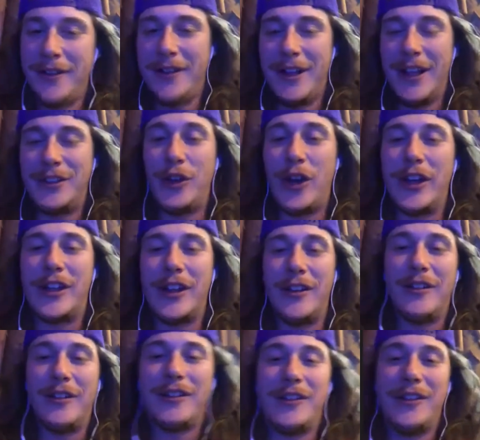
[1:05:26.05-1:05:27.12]
It's like
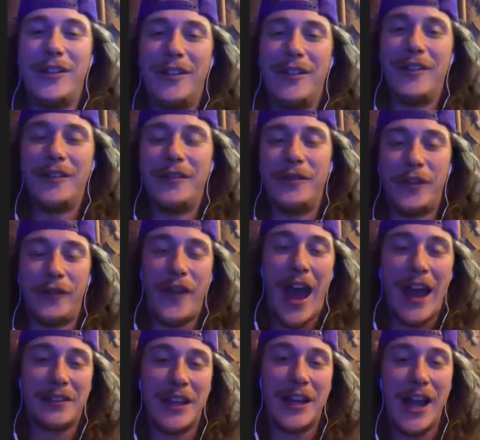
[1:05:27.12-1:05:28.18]
the
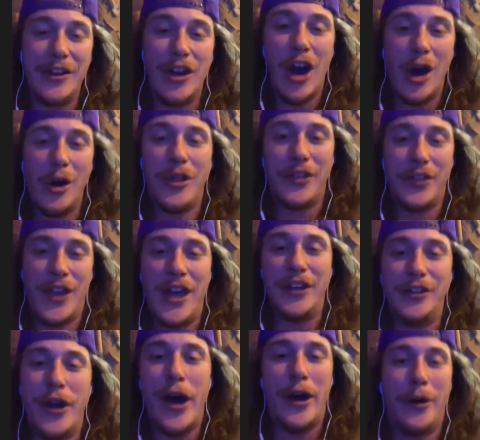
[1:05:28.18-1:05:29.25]
fact that I know that they
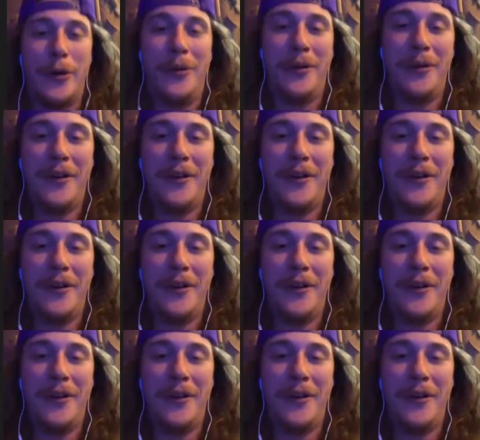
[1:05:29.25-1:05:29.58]
know